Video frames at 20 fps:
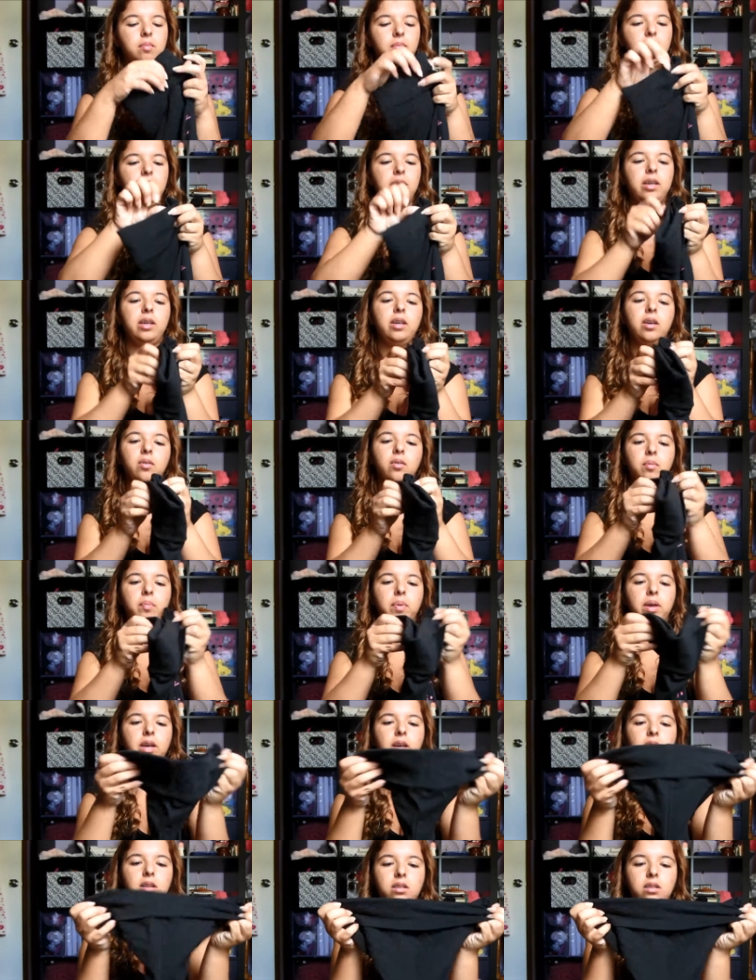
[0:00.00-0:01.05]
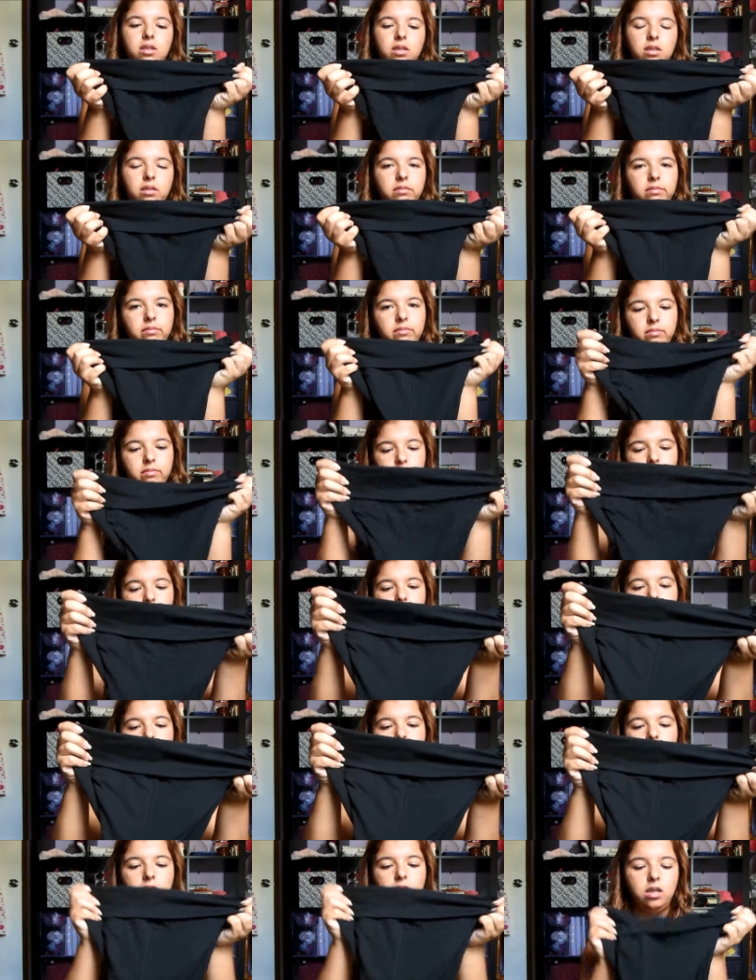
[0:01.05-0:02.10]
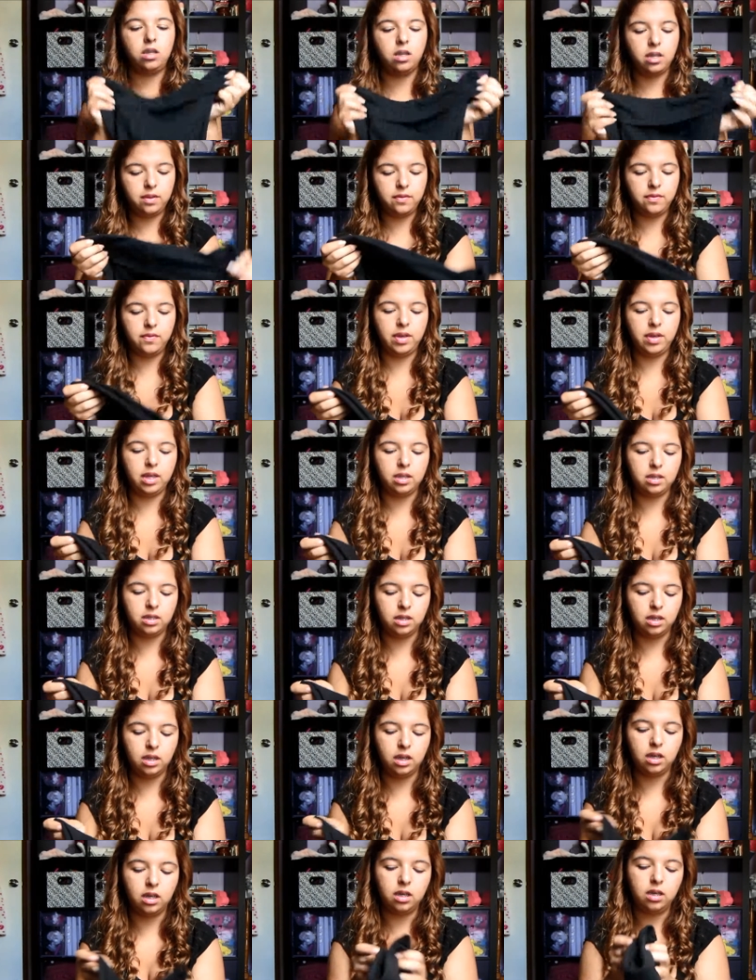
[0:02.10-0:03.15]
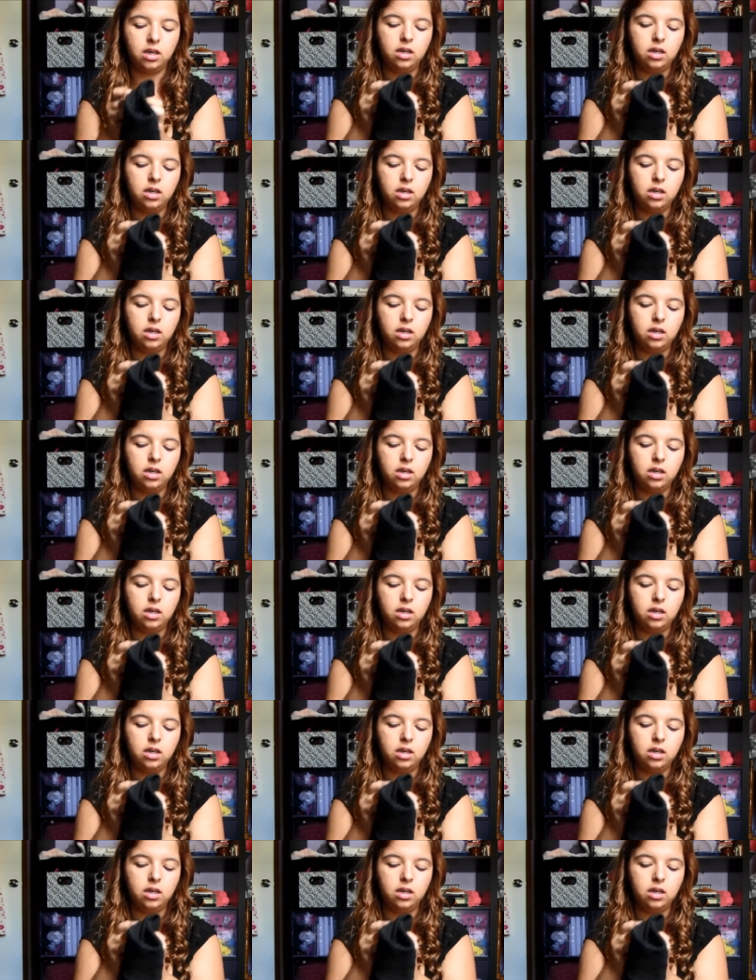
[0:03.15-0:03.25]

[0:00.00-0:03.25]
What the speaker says: black yoga pants. Nothing fancy.